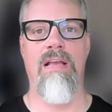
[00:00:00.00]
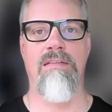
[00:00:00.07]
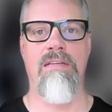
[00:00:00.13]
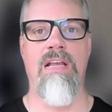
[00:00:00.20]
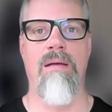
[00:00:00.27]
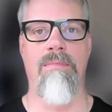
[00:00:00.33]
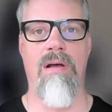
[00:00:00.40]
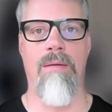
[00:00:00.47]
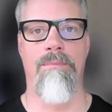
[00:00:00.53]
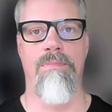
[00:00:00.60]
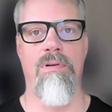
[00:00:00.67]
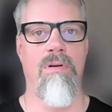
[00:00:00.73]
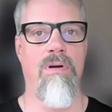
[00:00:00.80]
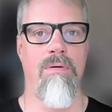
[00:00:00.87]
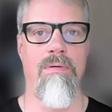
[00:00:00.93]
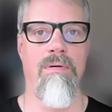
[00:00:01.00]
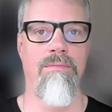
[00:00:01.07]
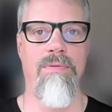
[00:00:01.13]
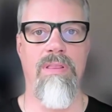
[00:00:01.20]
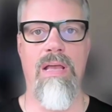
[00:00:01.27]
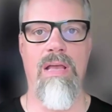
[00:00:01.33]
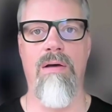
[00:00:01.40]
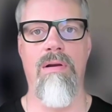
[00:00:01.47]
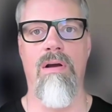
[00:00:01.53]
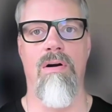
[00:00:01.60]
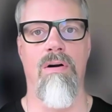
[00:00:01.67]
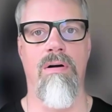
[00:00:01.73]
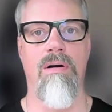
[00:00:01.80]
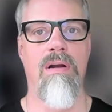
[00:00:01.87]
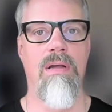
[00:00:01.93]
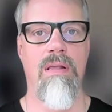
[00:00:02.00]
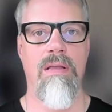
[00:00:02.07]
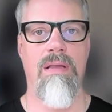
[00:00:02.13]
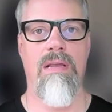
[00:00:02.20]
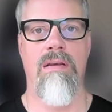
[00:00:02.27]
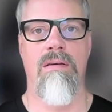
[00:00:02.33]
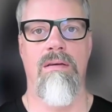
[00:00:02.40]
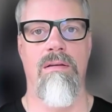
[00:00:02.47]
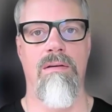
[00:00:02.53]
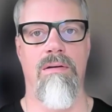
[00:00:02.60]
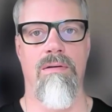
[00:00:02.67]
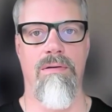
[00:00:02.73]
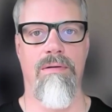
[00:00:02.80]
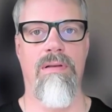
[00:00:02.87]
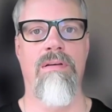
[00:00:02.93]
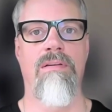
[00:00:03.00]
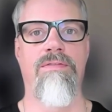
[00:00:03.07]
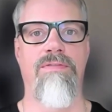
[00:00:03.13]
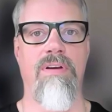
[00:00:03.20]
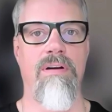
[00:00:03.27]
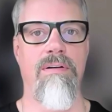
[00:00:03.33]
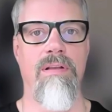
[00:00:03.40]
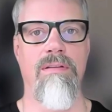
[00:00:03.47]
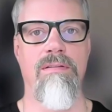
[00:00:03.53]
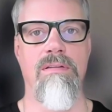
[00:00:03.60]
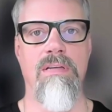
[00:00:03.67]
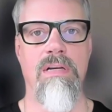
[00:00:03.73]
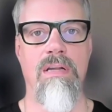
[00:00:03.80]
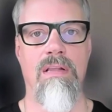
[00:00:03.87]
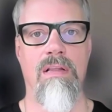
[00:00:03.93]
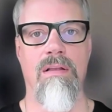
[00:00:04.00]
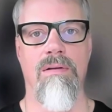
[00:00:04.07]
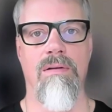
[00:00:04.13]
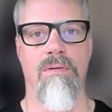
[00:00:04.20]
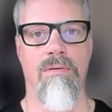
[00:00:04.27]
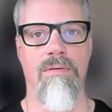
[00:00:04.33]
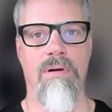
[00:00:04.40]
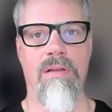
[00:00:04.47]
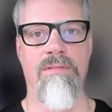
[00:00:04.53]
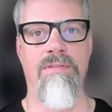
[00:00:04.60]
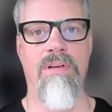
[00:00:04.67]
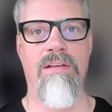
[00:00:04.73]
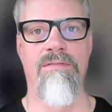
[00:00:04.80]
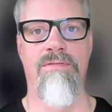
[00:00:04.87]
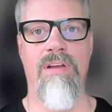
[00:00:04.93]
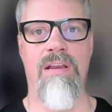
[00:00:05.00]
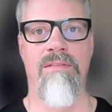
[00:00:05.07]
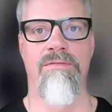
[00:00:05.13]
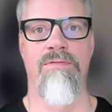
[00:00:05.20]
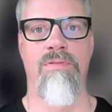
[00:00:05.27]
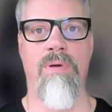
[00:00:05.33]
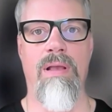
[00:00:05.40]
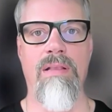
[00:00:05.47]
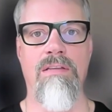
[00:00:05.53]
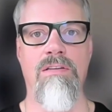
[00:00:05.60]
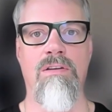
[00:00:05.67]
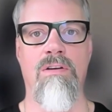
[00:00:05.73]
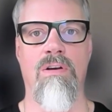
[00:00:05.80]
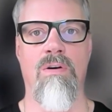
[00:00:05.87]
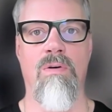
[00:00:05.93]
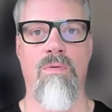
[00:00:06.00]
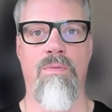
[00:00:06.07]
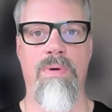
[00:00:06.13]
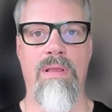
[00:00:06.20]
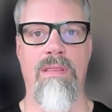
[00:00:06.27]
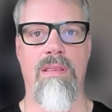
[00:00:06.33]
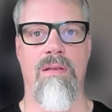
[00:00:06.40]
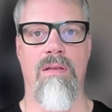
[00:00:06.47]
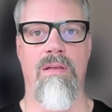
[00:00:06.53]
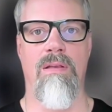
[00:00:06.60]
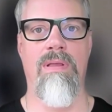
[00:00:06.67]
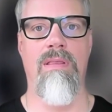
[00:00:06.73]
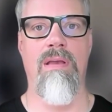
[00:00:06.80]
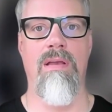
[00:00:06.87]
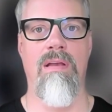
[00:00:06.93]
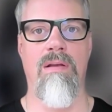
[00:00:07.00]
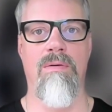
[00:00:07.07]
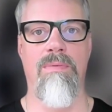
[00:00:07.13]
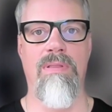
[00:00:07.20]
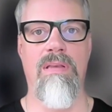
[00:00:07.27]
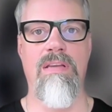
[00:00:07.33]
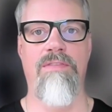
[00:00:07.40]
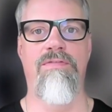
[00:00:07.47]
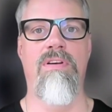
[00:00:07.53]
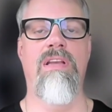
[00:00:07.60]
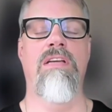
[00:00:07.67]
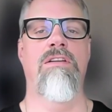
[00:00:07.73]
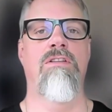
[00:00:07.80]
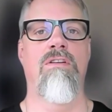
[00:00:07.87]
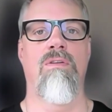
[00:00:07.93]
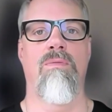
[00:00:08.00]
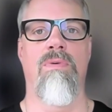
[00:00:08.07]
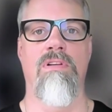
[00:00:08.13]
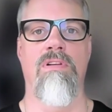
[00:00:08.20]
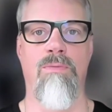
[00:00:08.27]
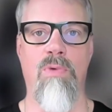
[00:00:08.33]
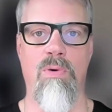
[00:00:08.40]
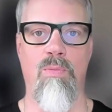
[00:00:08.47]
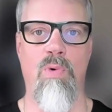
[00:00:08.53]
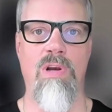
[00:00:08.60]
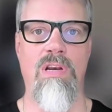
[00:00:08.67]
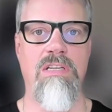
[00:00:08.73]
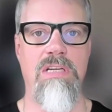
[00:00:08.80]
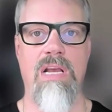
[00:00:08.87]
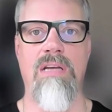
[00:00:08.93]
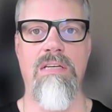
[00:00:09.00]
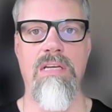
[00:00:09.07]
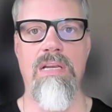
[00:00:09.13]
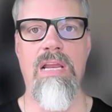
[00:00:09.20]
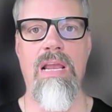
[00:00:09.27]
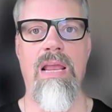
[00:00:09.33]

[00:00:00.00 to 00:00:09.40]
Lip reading: come up, you know, without our interference or influence, you know, with the definition of what agentic